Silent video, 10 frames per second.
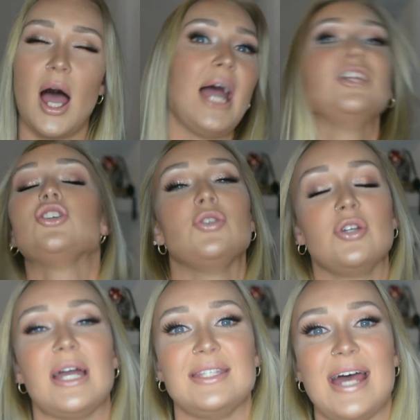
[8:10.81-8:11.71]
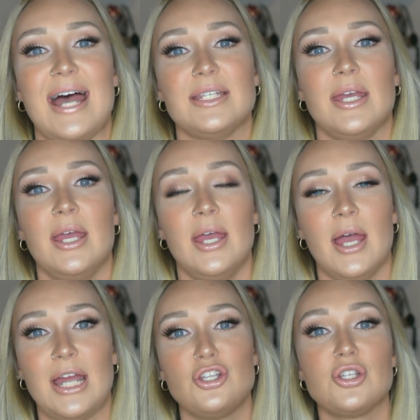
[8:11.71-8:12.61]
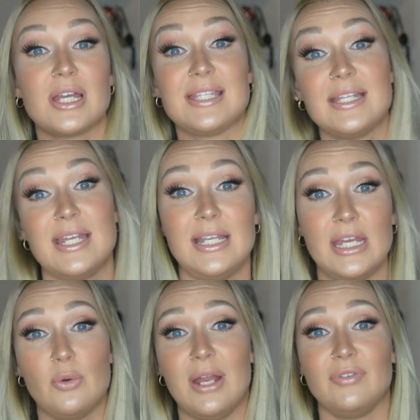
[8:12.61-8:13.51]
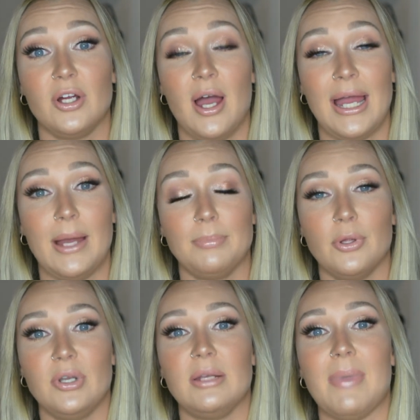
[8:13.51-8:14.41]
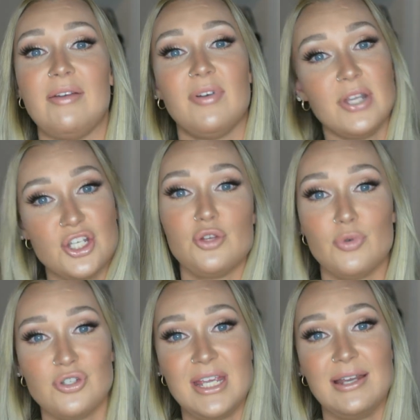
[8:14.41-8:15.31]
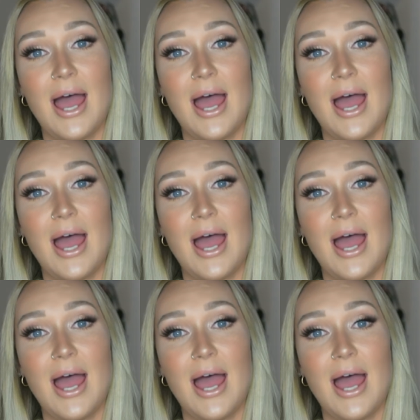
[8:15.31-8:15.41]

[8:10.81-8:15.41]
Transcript: I showed you guys that I showed you guys that technique whenever I uploaded my foundation routine.